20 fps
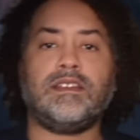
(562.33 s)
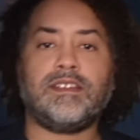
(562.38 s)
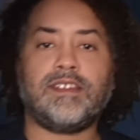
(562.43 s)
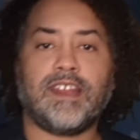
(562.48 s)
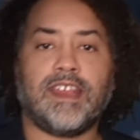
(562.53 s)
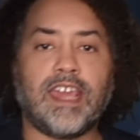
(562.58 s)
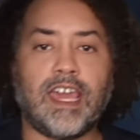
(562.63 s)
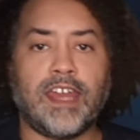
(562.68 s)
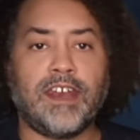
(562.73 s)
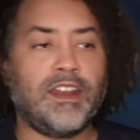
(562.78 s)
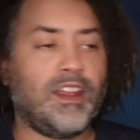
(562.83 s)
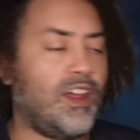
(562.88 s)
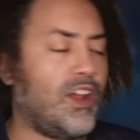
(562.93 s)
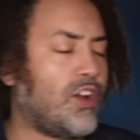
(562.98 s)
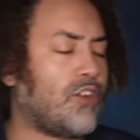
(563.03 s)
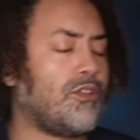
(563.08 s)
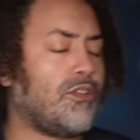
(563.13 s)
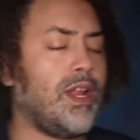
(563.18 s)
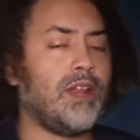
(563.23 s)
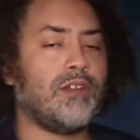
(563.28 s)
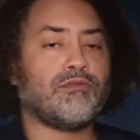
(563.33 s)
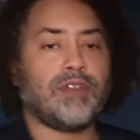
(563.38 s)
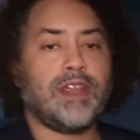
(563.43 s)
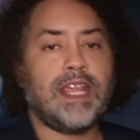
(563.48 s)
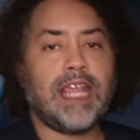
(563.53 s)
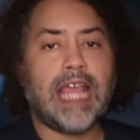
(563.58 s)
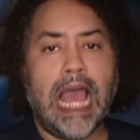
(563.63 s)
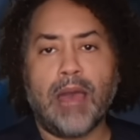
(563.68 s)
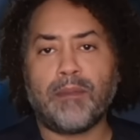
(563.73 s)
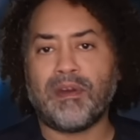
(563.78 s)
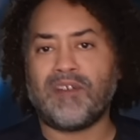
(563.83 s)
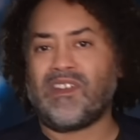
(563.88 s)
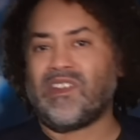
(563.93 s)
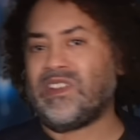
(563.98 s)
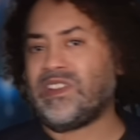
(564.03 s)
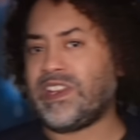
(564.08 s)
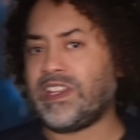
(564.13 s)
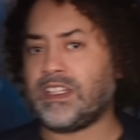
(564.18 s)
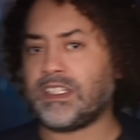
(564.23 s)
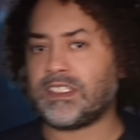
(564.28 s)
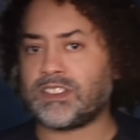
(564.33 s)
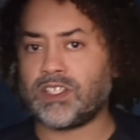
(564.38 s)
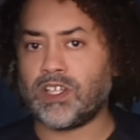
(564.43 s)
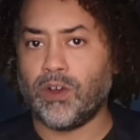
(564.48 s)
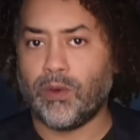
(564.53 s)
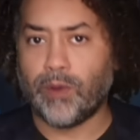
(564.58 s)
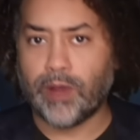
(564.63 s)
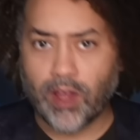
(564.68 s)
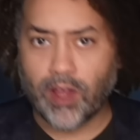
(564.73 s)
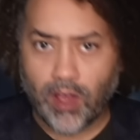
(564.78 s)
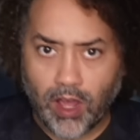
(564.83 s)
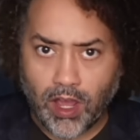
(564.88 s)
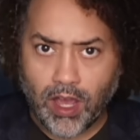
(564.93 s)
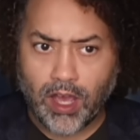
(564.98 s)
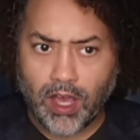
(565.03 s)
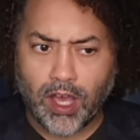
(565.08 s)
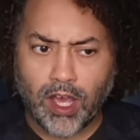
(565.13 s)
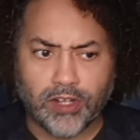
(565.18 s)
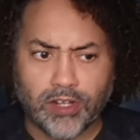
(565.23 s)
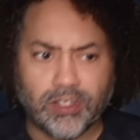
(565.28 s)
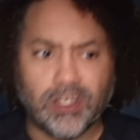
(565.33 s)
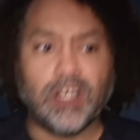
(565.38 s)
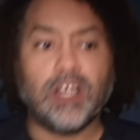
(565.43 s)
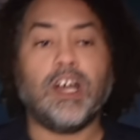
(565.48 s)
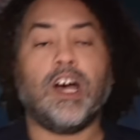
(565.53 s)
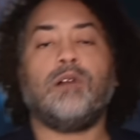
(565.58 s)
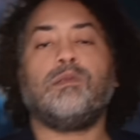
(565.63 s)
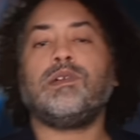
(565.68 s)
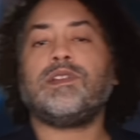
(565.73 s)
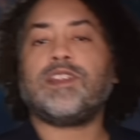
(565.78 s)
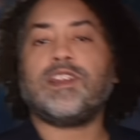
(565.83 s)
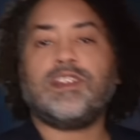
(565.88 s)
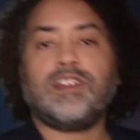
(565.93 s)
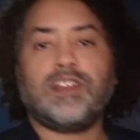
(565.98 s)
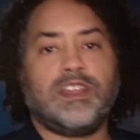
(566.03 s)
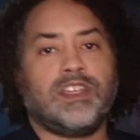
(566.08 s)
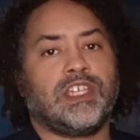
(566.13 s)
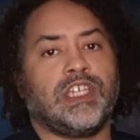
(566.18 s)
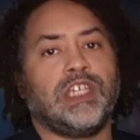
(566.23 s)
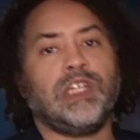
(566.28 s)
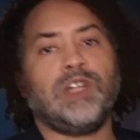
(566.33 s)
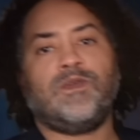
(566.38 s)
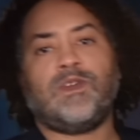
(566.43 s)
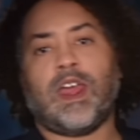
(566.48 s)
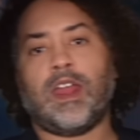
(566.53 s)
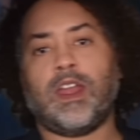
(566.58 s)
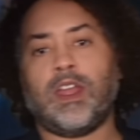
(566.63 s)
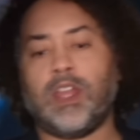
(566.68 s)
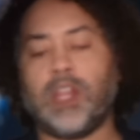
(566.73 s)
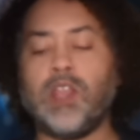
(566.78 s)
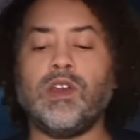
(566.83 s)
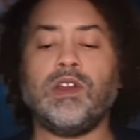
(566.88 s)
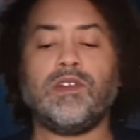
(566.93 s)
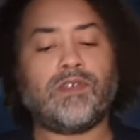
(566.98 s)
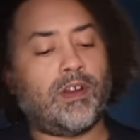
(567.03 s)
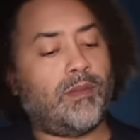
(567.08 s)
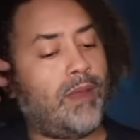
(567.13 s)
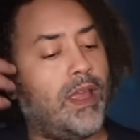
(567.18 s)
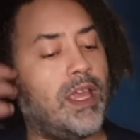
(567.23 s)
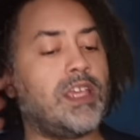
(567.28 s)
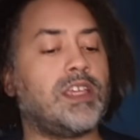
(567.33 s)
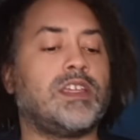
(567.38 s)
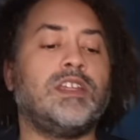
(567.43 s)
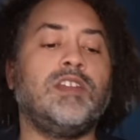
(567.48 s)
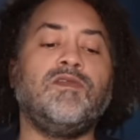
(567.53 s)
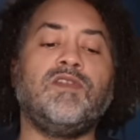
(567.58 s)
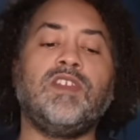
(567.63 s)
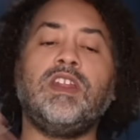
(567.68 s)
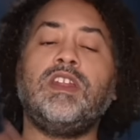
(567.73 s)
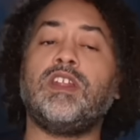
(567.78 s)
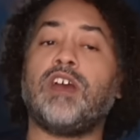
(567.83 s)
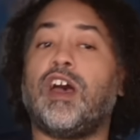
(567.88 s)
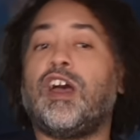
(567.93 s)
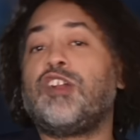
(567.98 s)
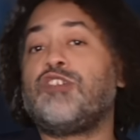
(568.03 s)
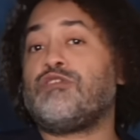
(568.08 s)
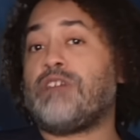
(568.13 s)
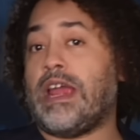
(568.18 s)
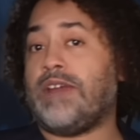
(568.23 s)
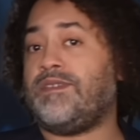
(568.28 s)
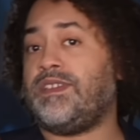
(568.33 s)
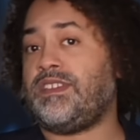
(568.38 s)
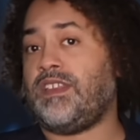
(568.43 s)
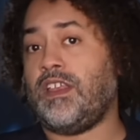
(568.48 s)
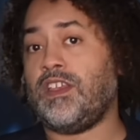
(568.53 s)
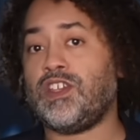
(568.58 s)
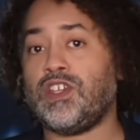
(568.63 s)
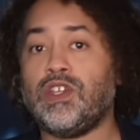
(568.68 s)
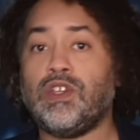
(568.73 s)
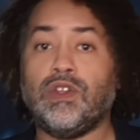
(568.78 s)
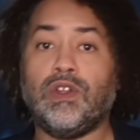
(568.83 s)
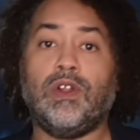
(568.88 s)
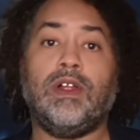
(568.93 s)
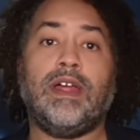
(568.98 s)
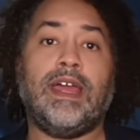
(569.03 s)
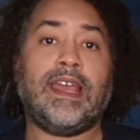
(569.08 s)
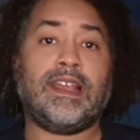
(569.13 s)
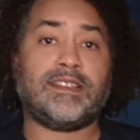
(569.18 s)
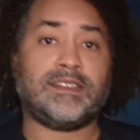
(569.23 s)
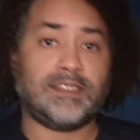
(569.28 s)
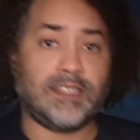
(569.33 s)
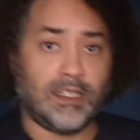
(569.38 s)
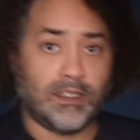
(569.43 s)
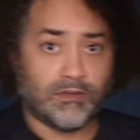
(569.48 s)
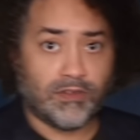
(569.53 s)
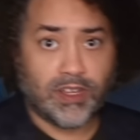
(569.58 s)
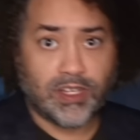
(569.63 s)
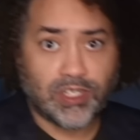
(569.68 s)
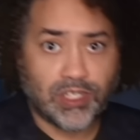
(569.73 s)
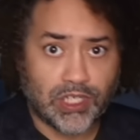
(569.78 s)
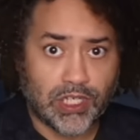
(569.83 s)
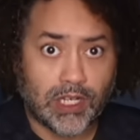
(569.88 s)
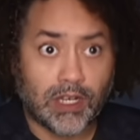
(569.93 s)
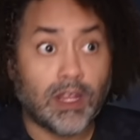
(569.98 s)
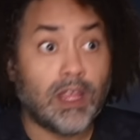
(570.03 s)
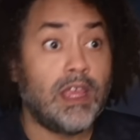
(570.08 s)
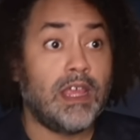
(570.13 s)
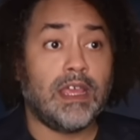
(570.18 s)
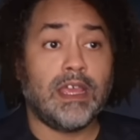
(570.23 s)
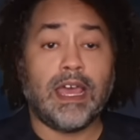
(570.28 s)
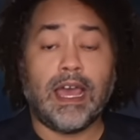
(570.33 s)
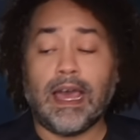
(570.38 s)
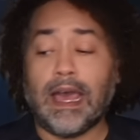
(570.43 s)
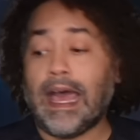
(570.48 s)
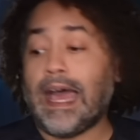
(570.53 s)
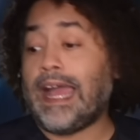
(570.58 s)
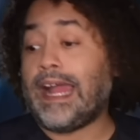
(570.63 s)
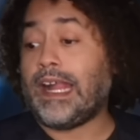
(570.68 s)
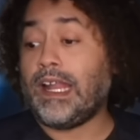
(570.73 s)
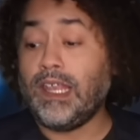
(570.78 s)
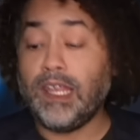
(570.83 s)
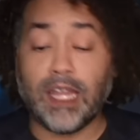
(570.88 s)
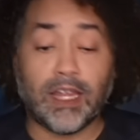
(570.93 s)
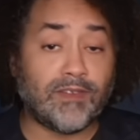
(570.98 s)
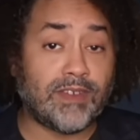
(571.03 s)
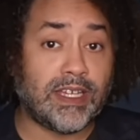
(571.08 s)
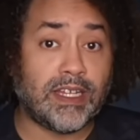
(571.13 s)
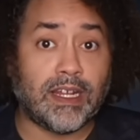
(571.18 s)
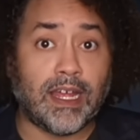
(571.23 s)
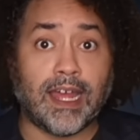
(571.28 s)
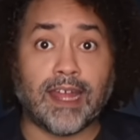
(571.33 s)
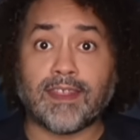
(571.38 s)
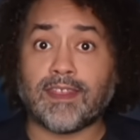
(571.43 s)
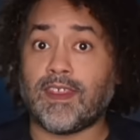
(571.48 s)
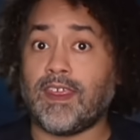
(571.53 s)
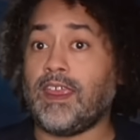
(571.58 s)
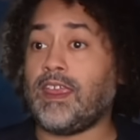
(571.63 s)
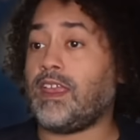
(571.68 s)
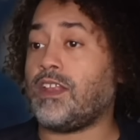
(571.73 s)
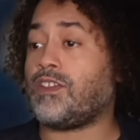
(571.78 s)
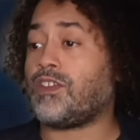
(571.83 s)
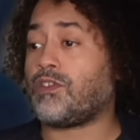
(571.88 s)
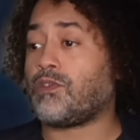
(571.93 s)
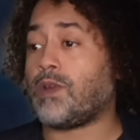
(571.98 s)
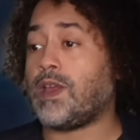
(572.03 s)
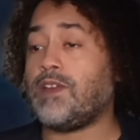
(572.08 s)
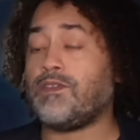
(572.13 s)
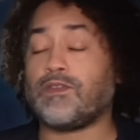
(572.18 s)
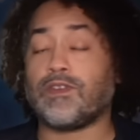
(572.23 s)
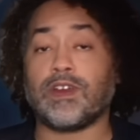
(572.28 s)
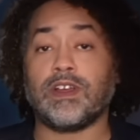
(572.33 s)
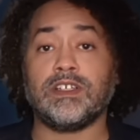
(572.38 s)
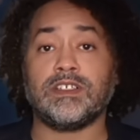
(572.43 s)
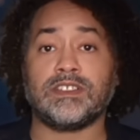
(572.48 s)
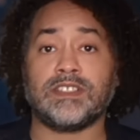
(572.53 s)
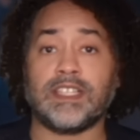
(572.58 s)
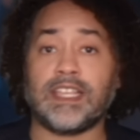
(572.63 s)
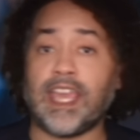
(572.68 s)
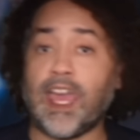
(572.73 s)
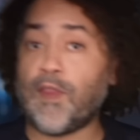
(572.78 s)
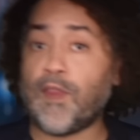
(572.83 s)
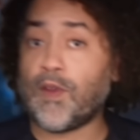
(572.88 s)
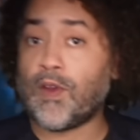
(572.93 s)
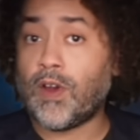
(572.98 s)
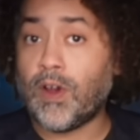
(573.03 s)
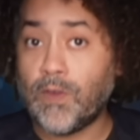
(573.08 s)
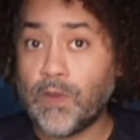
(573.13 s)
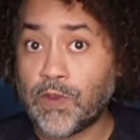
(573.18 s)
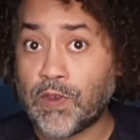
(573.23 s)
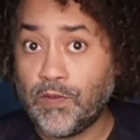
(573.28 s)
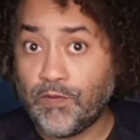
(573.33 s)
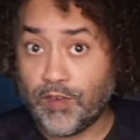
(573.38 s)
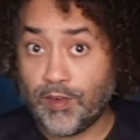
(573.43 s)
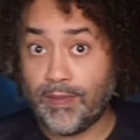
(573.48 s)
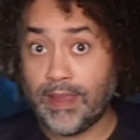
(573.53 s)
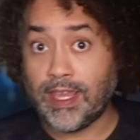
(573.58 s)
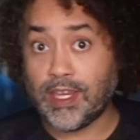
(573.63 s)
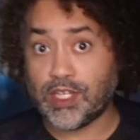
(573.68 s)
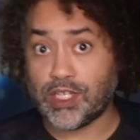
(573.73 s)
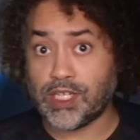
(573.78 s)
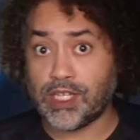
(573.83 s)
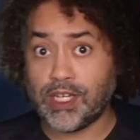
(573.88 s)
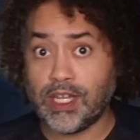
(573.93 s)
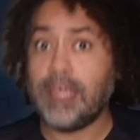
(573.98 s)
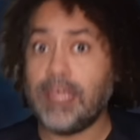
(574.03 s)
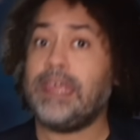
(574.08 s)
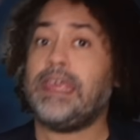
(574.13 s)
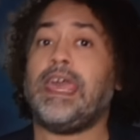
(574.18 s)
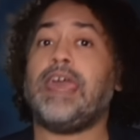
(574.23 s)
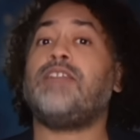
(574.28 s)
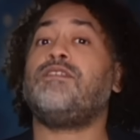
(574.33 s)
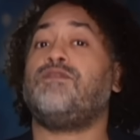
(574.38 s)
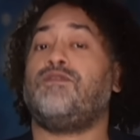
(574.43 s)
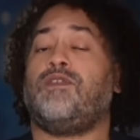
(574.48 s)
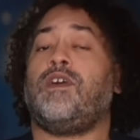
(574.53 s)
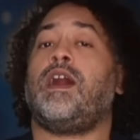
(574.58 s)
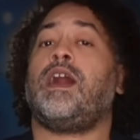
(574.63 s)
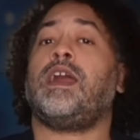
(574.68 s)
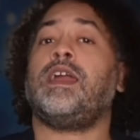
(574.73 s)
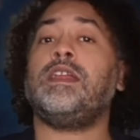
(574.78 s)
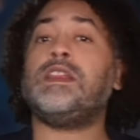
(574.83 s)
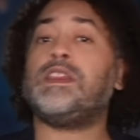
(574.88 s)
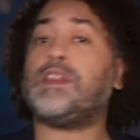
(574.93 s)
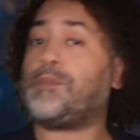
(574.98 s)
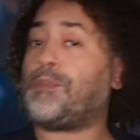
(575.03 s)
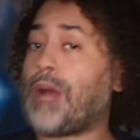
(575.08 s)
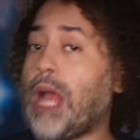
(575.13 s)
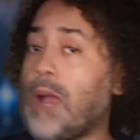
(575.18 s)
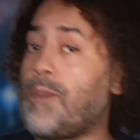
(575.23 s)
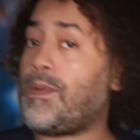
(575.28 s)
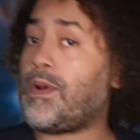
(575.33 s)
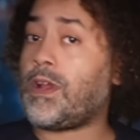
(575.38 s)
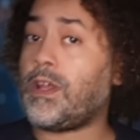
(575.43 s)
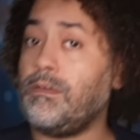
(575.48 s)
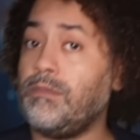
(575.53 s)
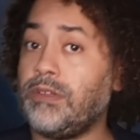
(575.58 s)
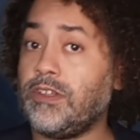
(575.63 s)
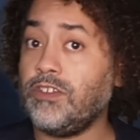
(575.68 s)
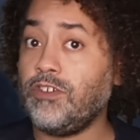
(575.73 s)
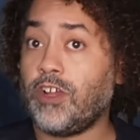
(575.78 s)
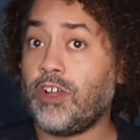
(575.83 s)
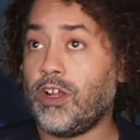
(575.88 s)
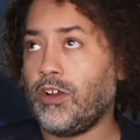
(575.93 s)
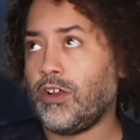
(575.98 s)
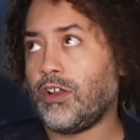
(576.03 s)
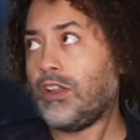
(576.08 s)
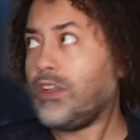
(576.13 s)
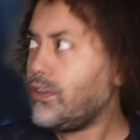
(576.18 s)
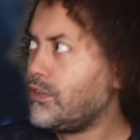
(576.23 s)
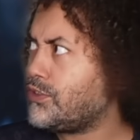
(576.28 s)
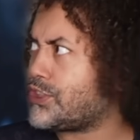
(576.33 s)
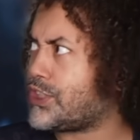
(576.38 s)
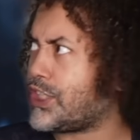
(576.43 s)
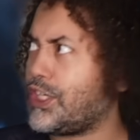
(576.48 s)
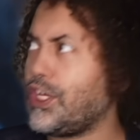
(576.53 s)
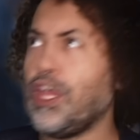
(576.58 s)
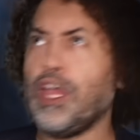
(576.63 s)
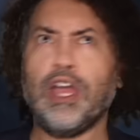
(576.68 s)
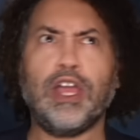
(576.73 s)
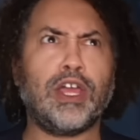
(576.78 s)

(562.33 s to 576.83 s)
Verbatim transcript: this is, again, a great recap of everything that's going on with addition of that new information of the non-gravitational acceleration. I love it. I think it's great for us to gather all this information and find the proper complete conclusion